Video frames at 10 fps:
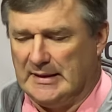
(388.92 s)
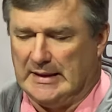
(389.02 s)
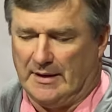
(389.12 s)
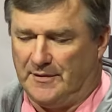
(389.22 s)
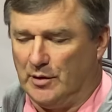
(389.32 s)

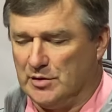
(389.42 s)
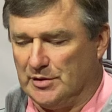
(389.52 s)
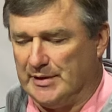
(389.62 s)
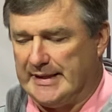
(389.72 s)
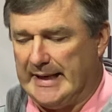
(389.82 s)
Yeah, focus
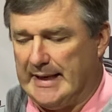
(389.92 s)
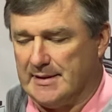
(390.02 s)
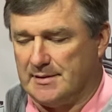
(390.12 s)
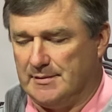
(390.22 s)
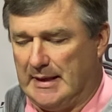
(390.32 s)
on the
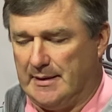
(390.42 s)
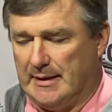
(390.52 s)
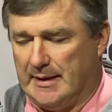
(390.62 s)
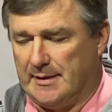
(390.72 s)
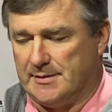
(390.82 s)
task.
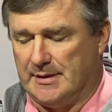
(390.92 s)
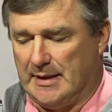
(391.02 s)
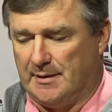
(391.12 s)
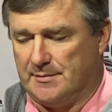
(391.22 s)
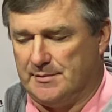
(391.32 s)
It's
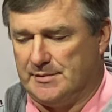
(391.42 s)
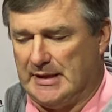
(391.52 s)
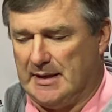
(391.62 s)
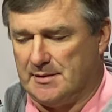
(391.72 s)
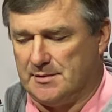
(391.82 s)
not a
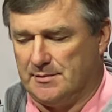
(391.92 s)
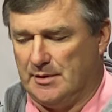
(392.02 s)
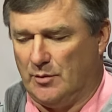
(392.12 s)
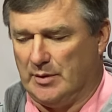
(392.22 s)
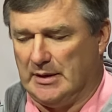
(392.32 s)
chance.
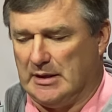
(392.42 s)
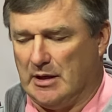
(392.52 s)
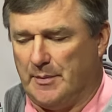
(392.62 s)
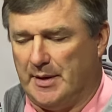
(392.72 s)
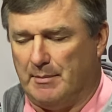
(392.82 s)
You don't want to get
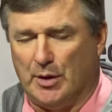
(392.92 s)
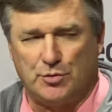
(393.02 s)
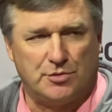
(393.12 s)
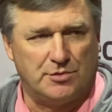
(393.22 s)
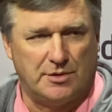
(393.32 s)
caught up in
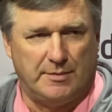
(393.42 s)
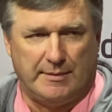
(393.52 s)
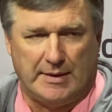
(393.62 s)
emotions